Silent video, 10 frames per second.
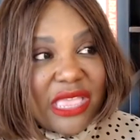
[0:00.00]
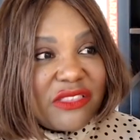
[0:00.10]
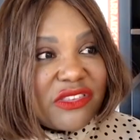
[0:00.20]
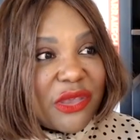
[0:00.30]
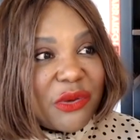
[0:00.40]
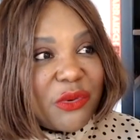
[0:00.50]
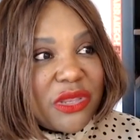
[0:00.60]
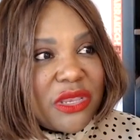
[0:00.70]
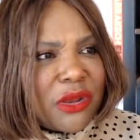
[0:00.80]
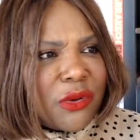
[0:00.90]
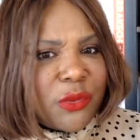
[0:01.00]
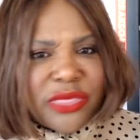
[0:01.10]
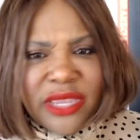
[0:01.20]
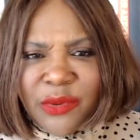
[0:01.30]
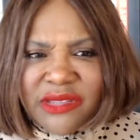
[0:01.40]
And so, you know,
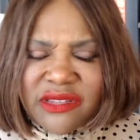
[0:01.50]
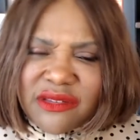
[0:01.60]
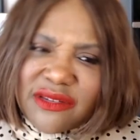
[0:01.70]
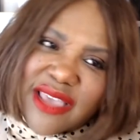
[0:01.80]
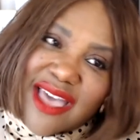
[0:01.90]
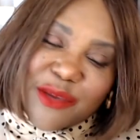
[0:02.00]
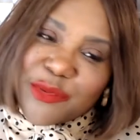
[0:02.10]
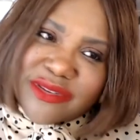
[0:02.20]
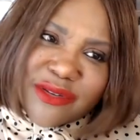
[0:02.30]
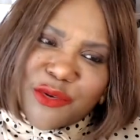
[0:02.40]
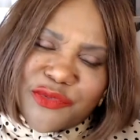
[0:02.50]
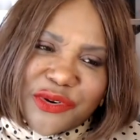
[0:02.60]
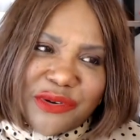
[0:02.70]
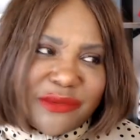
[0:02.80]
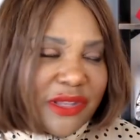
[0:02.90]
there was, yeah, it was
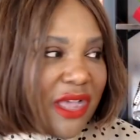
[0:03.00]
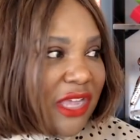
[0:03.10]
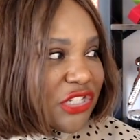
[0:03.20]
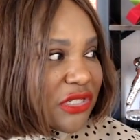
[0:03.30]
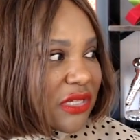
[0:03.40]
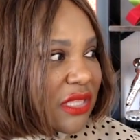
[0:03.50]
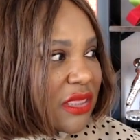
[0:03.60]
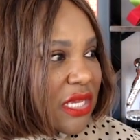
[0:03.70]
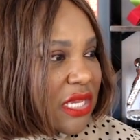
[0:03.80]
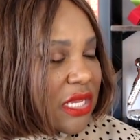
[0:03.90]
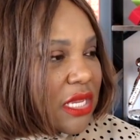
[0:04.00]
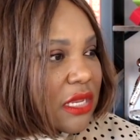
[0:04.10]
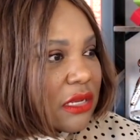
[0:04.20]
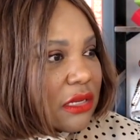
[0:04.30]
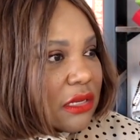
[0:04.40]
over, gosh, in the
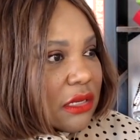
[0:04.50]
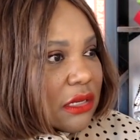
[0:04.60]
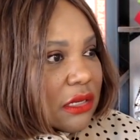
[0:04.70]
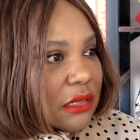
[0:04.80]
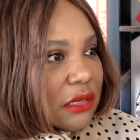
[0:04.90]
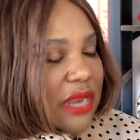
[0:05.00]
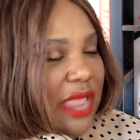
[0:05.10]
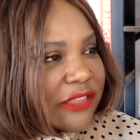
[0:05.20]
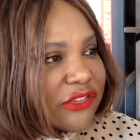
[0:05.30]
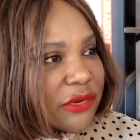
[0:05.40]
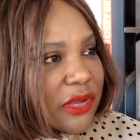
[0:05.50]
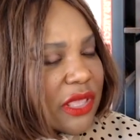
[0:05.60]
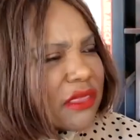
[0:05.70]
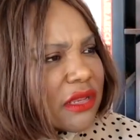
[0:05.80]
Nazareth